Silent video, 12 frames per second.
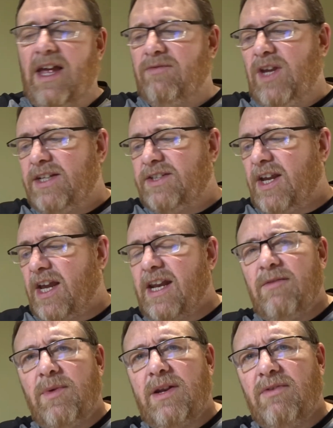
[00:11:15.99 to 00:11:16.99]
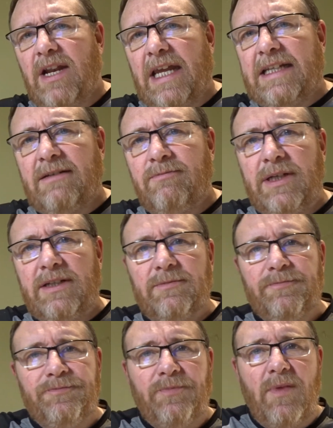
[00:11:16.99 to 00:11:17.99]
If you had a kind of bit of a lighter beer
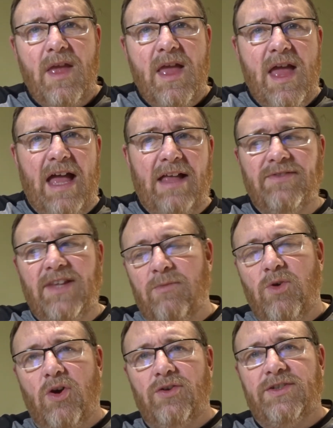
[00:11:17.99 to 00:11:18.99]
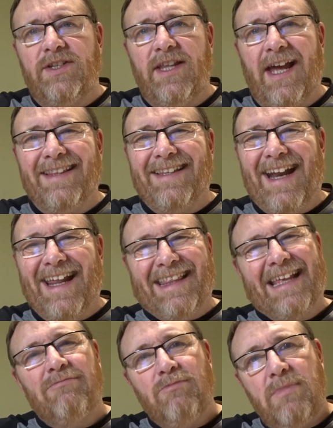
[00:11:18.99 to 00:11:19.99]
and then went on to that, then I
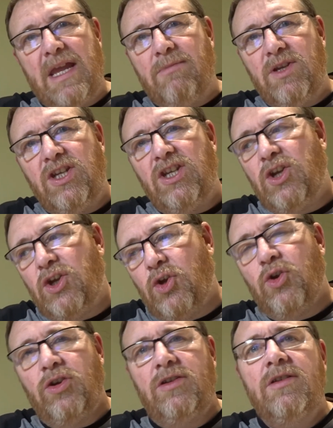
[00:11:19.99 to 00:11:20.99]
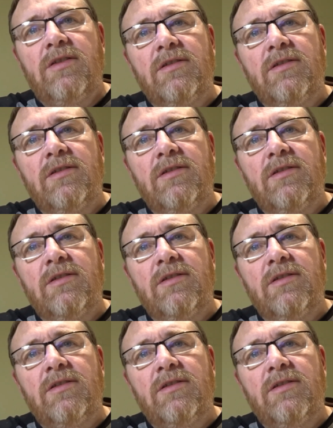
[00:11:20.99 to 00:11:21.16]
think maybe you could